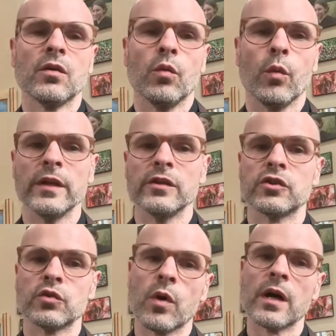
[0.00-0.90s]
When
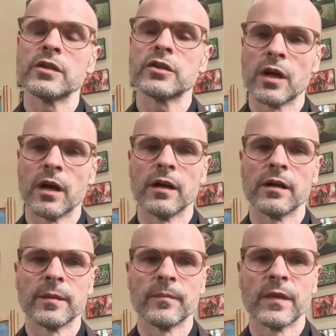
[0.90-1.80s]

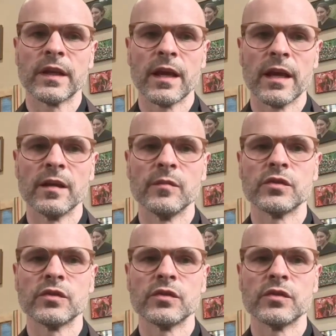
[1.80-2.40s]
Xuansha came